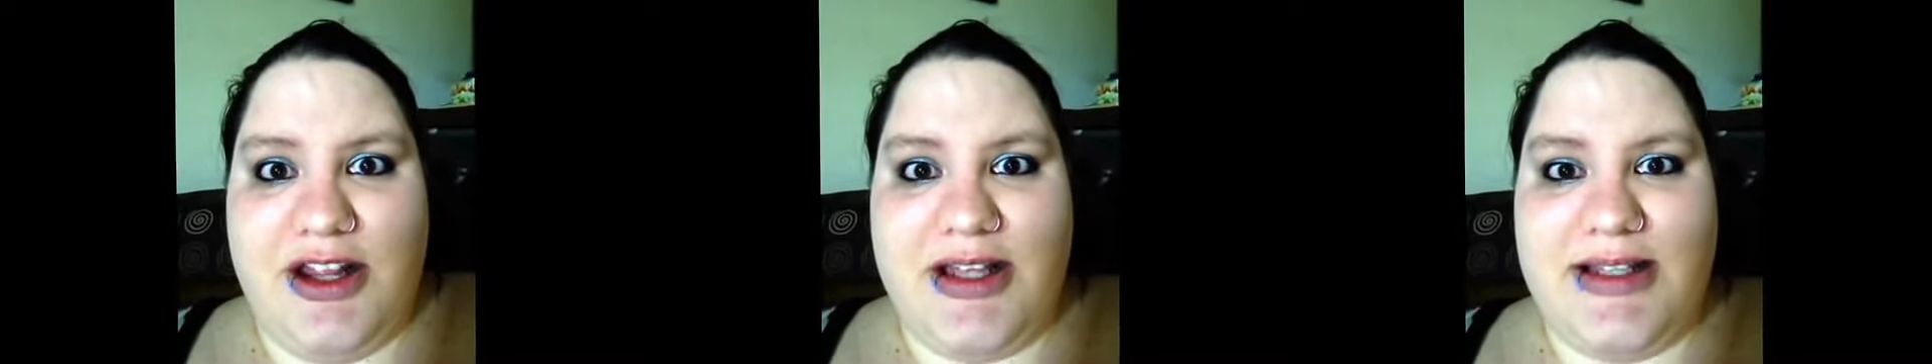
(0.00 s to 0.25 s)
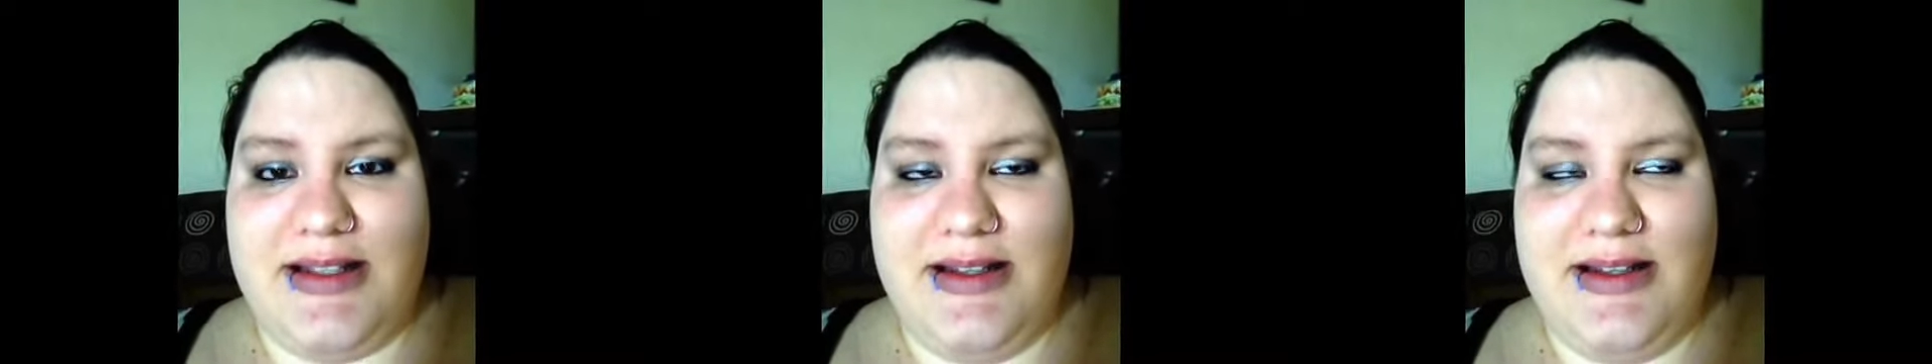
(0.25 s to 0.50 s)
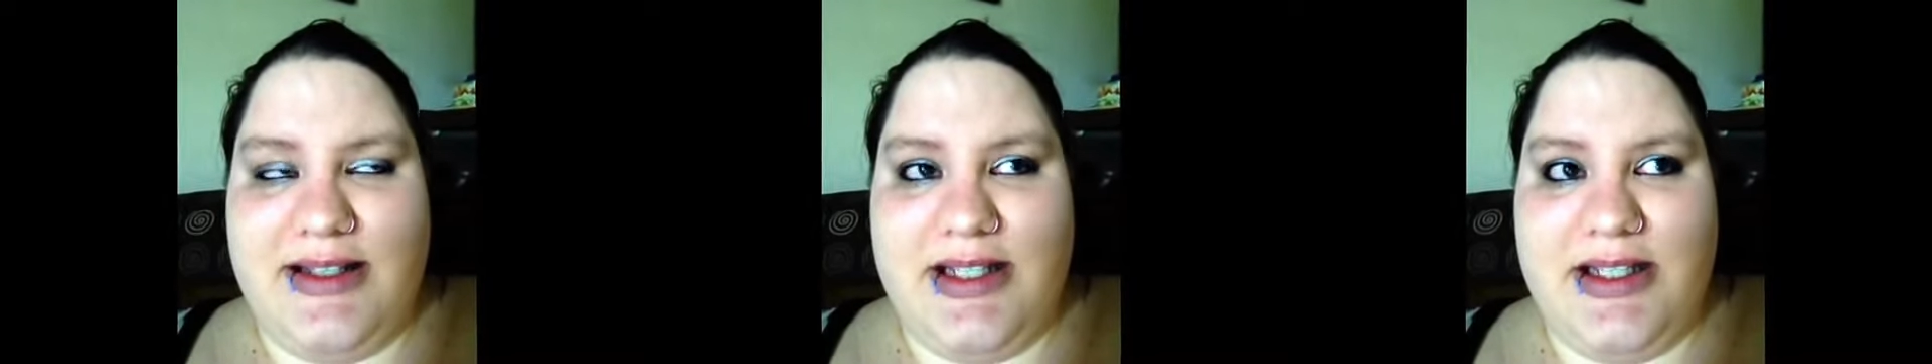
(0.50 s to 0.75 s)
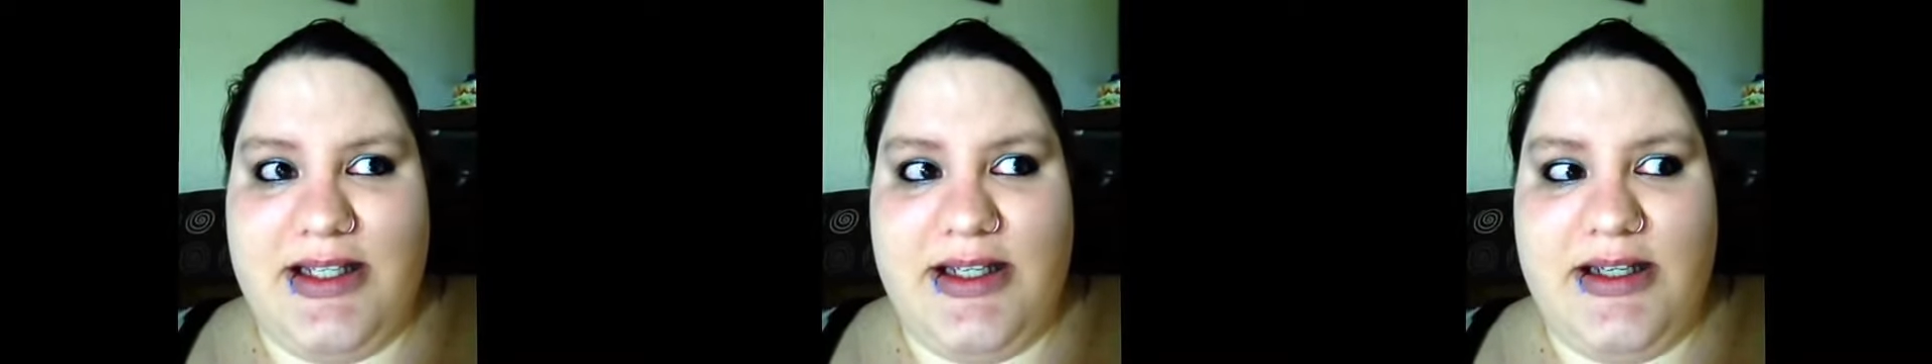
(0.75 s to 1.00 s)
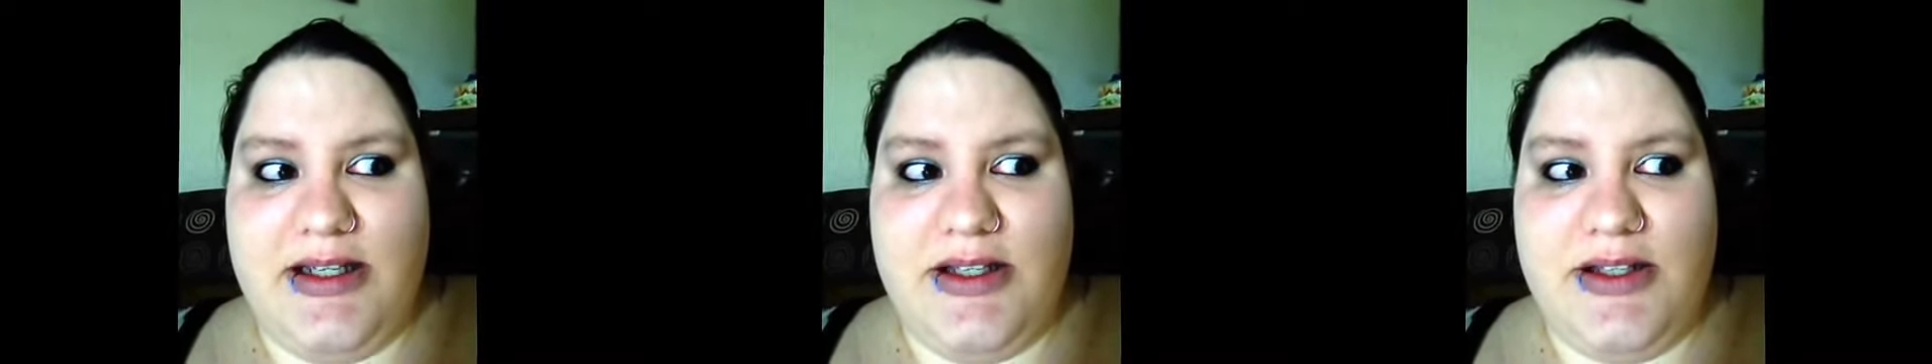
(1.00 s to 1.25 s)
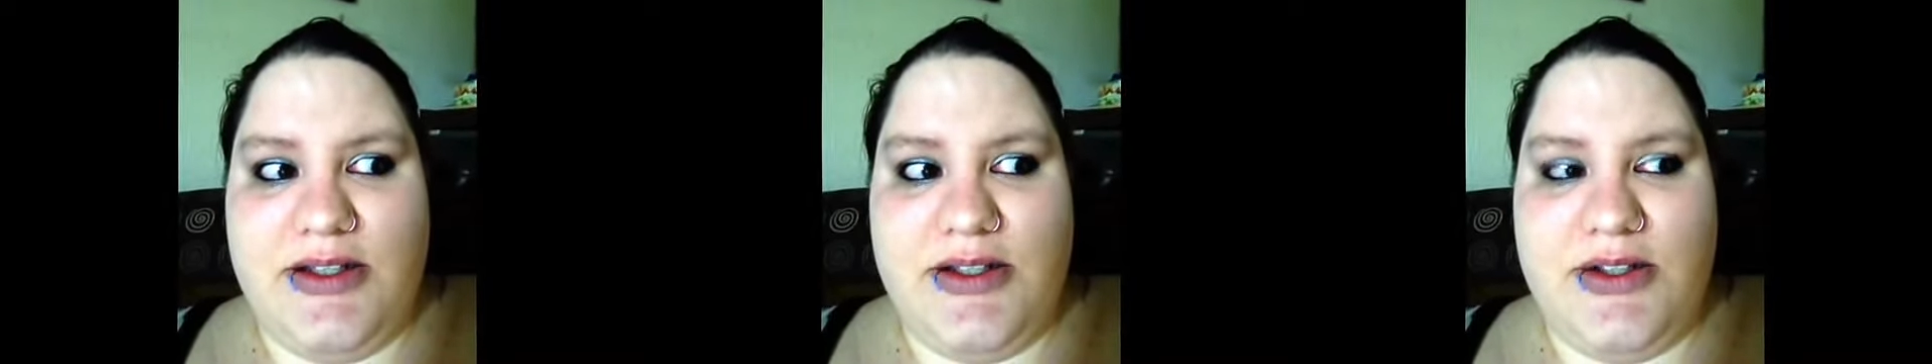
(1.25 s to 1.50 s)
this is easy.
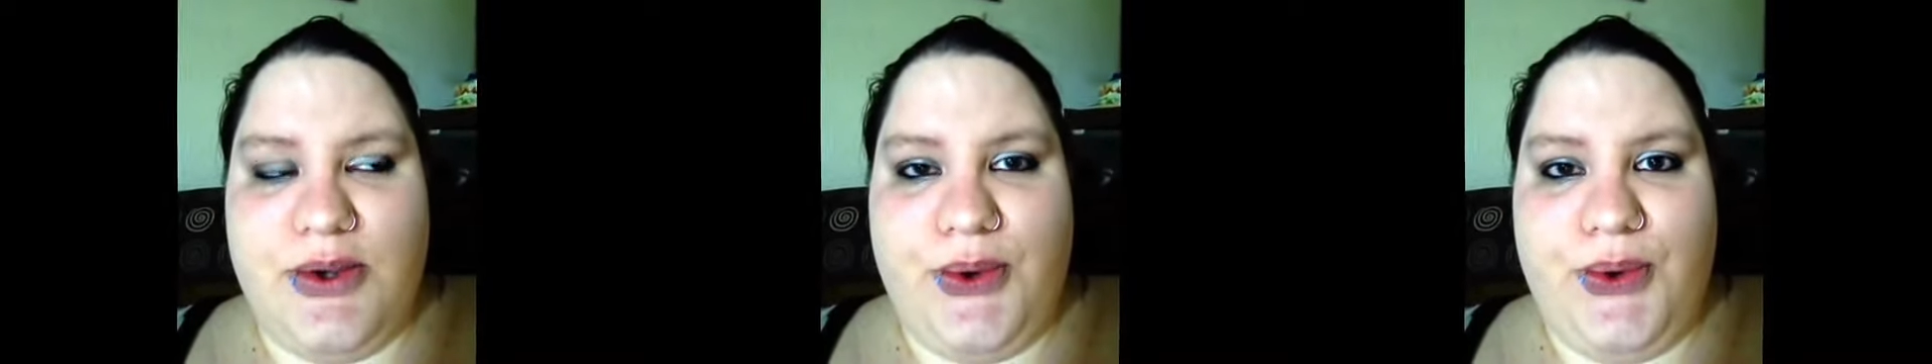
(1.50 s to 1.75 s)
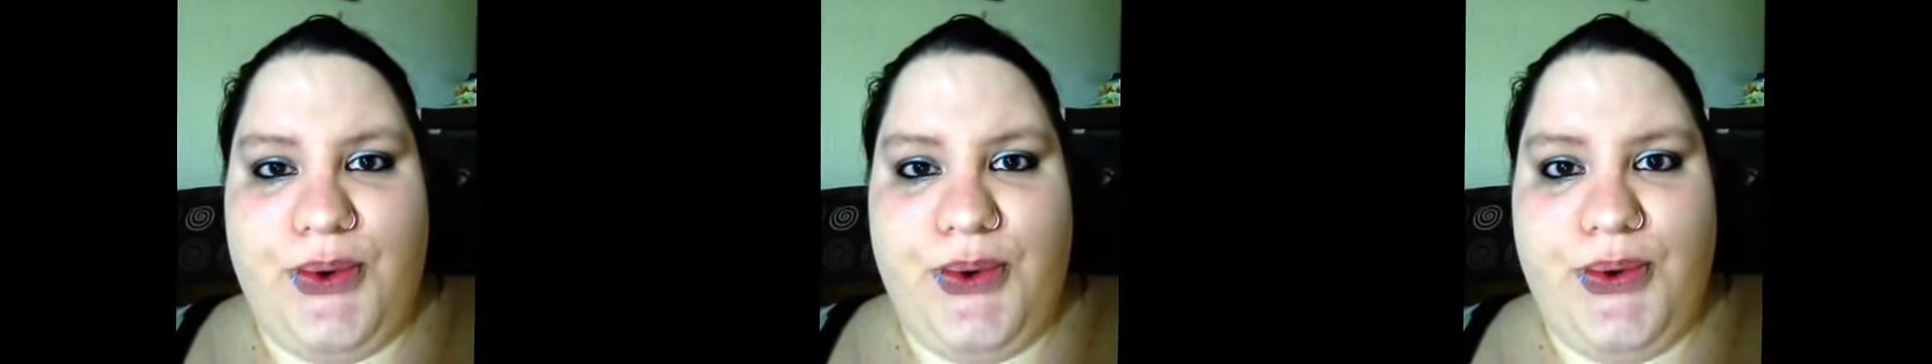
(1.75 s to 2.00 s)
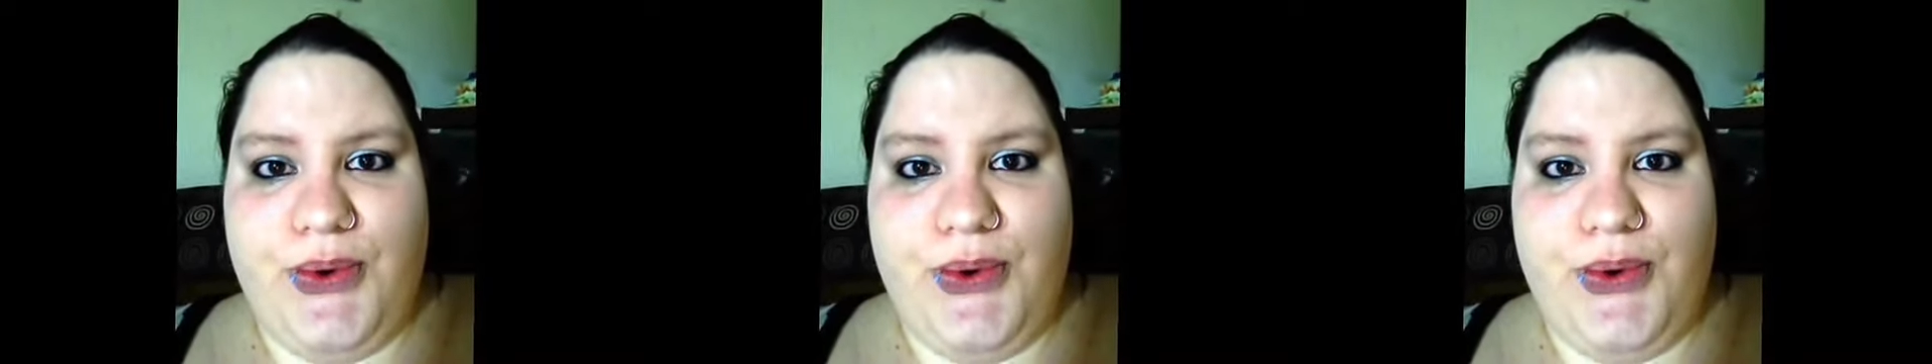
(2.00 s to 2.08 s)
So